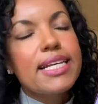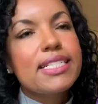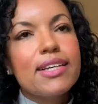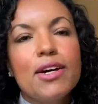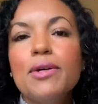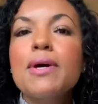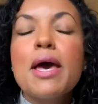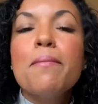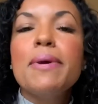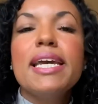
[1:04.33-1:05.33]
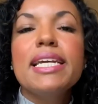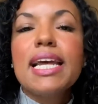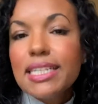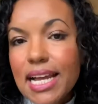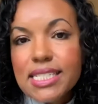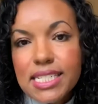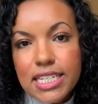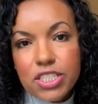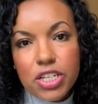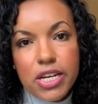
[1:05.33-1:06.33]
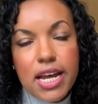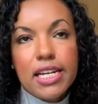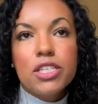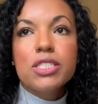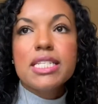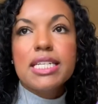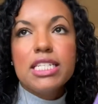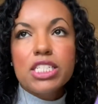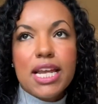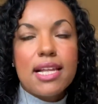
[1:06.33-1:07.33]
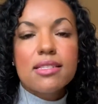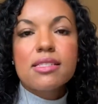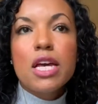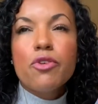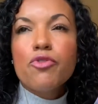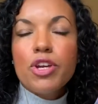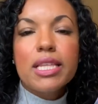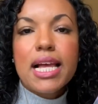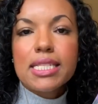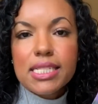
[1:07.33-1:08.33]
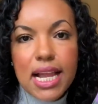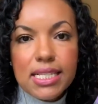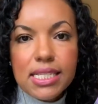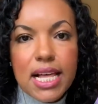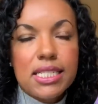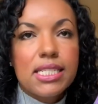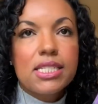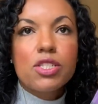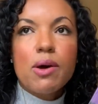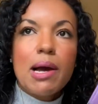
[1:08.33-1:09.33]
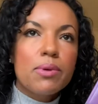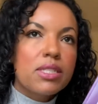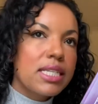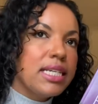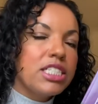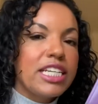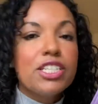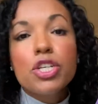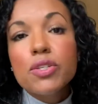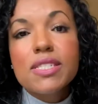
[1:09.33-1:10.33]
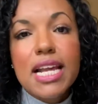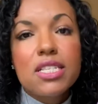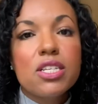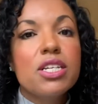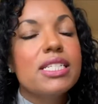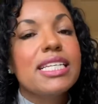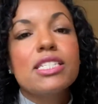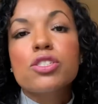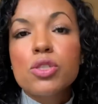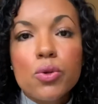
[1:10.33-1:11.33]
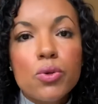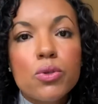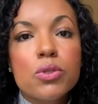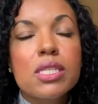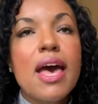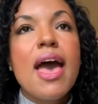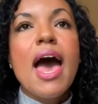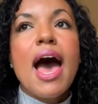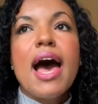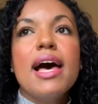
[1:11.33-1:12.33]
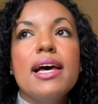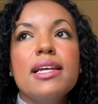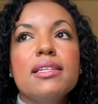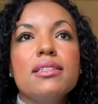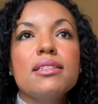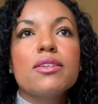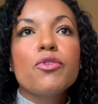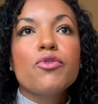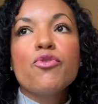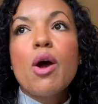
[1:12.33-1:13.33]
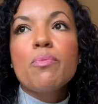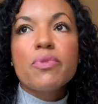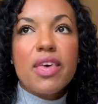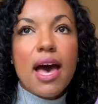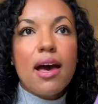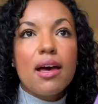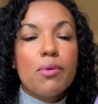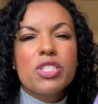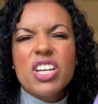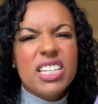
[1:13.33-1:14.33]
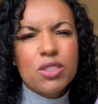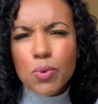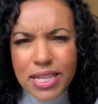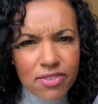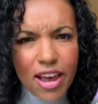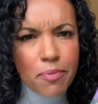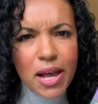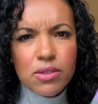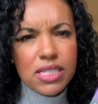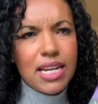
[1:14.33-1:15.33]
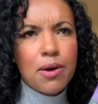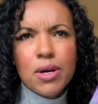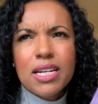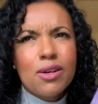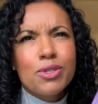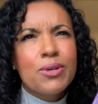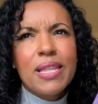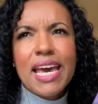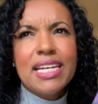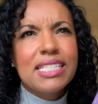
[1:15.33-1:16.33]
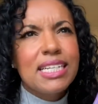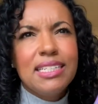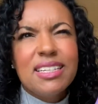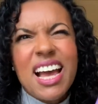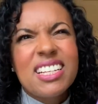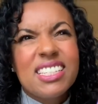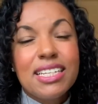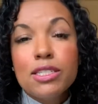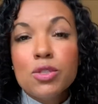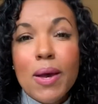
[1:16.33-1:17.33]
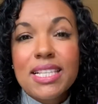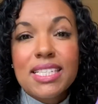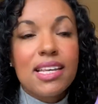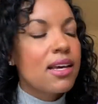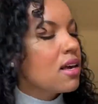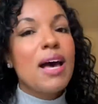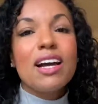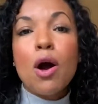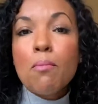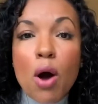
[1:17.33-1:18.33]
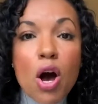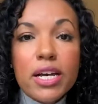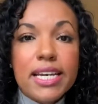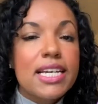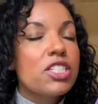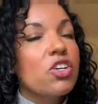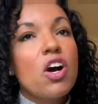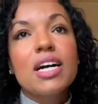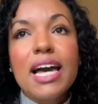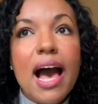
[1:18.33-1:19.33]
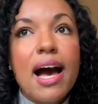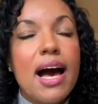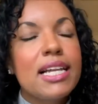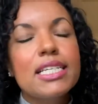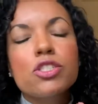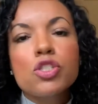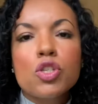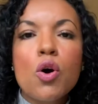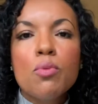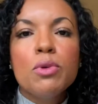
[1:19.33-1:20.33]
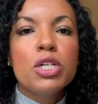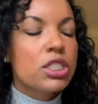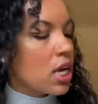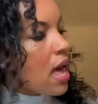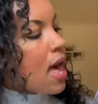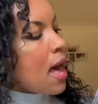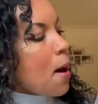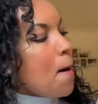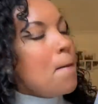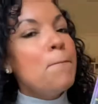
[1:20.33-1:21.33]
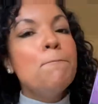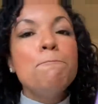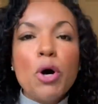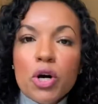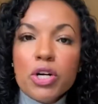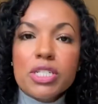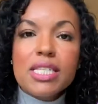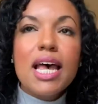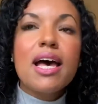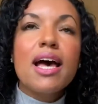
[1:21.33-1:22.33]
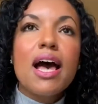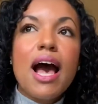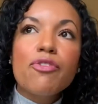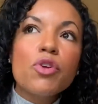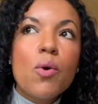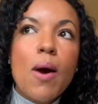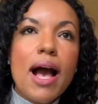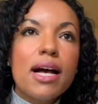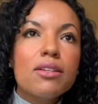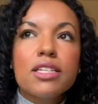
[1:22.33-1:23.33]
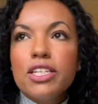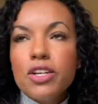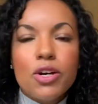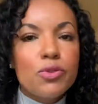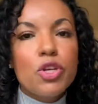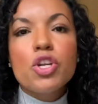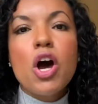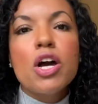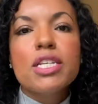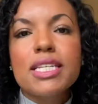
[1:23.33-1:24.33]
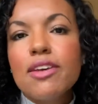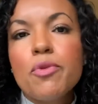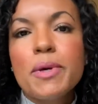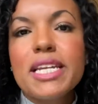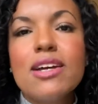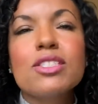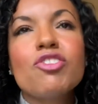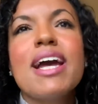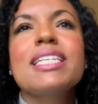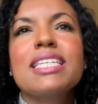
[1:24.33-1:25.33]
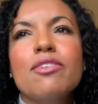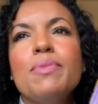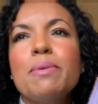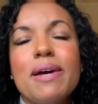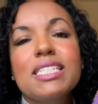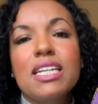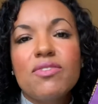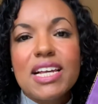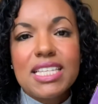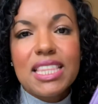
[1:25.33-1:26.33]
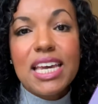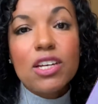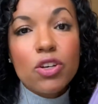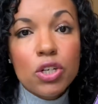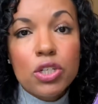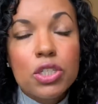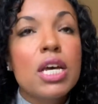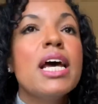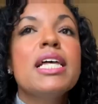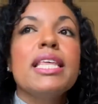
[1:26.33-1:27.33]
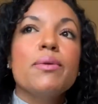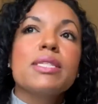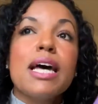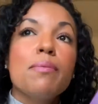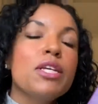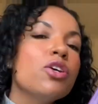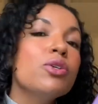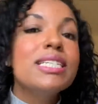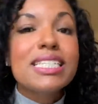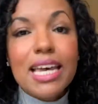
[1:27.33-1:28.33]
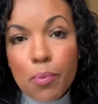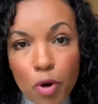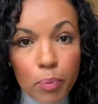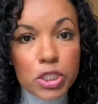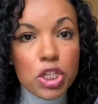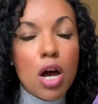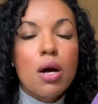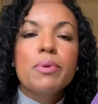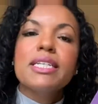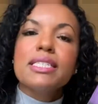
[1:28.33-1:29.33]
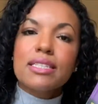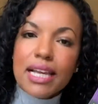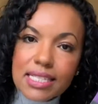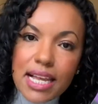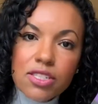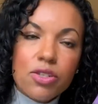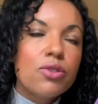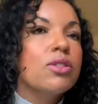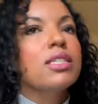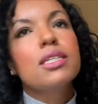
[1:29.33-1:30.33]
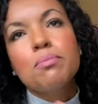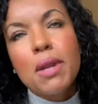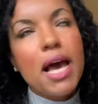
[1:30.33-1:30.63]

years ago being a dance teacher and I used to teach dance, freelance dance classes. So I would teach in youth centres, in schools, and from that I was earning £25 an hour and I was only 18, 19, 20. I got a mortgage, I got a car, I did so much. But after a while, you know, the noise and everybody else trying to give me the best advice that they could, they would tell me, you know, you need to get a proper job, you need to get settled and